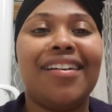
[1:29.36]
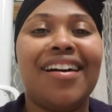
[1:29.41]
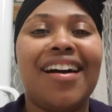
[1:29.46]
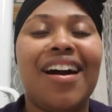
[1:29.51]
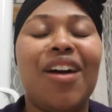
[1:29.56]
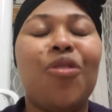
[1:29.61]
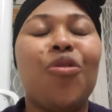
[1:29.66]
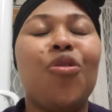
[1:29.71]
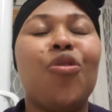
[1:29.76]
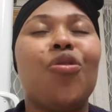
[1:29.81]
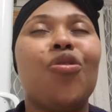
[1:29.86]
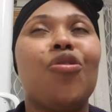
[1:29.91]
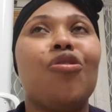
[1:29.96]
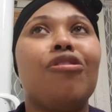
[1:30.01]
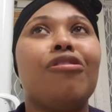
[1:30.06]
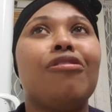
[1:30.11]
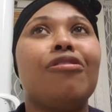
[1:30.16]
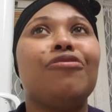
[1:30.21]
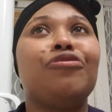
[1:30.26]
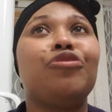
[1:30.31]

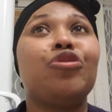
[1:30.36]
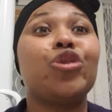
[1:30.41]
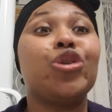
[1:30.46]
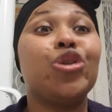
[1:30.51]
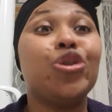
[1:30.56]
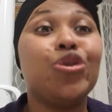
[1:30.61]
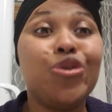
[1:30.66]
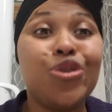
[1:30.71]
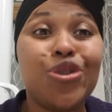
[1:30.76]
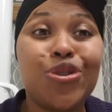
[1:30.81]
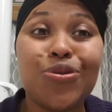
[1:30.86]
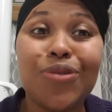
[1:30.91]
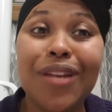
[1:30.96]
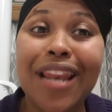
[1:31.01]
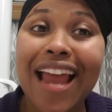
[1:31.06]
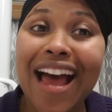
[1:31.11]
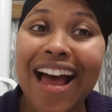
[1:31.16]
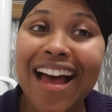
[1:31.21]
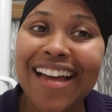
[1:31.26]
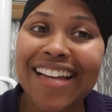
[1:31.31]
or for you to
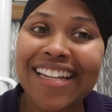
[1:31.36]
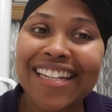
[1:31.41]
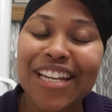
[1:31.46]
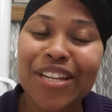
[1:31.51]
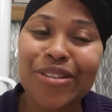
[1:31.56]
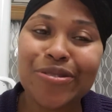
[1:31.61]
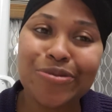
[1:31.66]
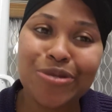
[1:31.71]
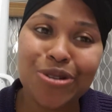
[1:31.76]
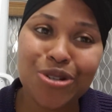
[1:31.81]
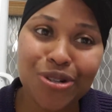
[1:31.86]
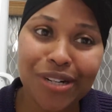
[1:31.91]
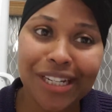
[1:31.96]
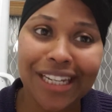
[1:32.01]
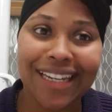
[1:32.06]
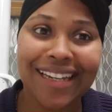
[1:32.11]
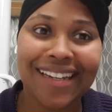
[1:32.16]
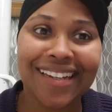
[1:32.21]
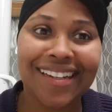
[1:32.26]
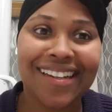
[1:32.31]
learn a new
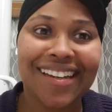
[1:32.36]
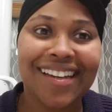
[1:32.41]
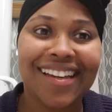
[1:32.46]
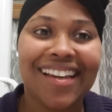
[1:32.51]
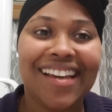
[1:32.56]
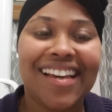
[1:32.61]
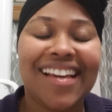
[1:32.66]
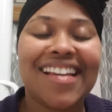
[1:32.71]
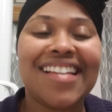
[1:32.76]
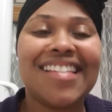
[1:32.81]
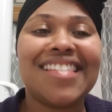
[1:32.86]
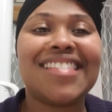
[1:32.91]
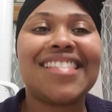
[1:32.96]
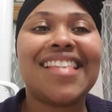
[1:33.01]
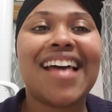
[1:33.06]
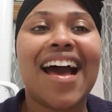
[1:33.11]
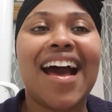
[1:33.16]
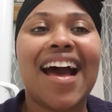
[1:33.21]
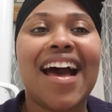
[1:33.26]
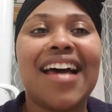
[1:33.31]
trick, is
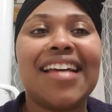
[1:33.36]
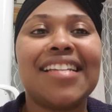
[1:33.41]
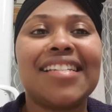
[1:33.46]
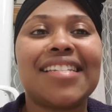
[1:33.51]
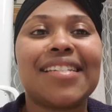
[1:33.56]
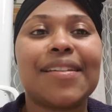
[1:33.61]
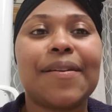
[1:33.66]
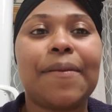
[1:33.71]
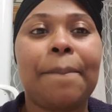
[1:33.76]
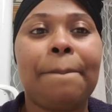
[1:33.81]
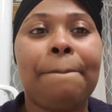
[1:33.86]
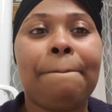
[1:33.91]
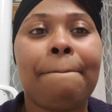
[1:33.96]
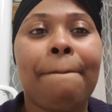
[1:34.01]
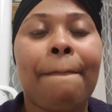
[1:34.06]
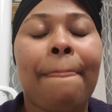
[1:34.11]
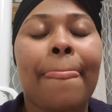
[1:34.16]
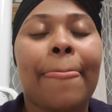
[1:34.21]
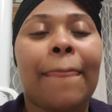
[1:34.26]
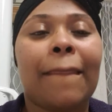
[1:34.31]
that
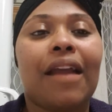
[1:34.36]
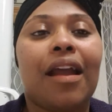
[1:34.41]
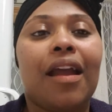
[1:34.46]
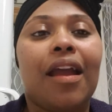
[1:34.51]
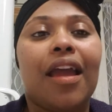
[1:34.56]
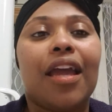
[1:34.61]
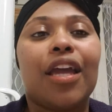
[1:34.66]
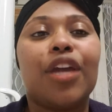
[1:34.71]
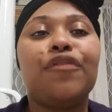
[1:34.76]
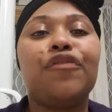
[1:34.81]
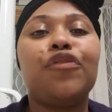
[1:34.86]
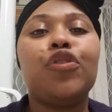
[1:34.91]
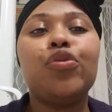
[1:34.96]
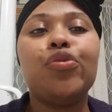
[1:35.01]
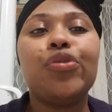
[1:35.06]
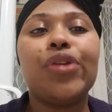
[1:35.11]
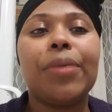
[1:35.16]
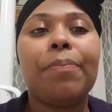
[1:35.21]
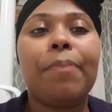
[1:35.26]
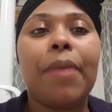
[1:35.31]
if you
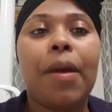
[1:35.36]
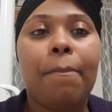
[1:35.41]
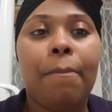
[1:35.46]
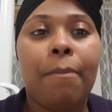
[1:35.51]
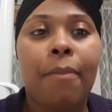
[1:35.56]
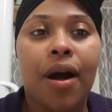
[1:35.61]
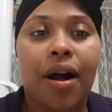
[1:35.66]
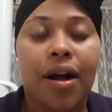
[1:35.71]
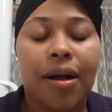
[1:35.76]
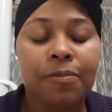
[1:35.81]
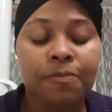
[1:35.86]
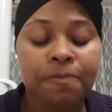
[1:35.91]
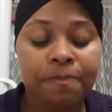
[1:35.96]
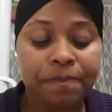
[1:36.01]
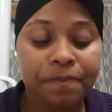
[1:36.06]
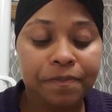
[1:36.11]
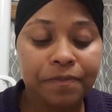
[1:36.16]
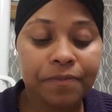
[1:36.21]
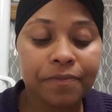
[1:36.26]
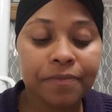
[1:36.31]
remember
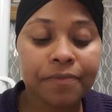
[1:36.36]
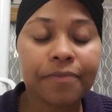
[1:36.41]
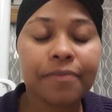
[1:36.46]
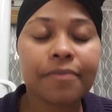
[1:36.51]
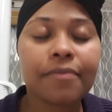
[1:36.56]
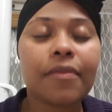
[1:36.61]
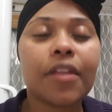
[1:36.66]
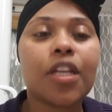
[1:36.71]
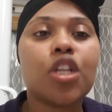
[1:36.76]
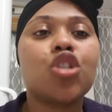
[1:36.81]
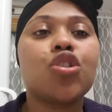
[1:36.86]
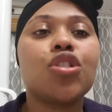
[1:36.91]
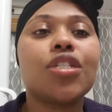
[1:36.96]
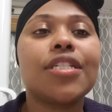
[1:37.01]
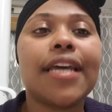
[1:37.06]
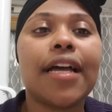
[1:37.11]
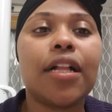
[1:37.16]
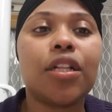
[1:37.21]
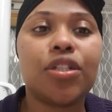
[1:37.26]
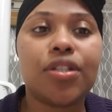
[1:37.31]
to
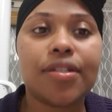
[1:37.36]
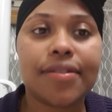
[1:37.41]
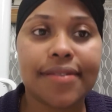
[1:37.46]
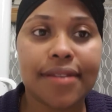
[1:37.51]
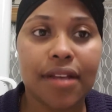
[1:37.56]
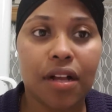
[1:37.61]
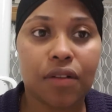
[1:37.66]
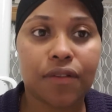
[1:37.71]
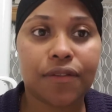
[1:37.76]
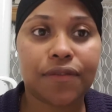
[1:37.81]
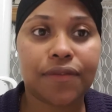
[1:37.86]
tell yourself,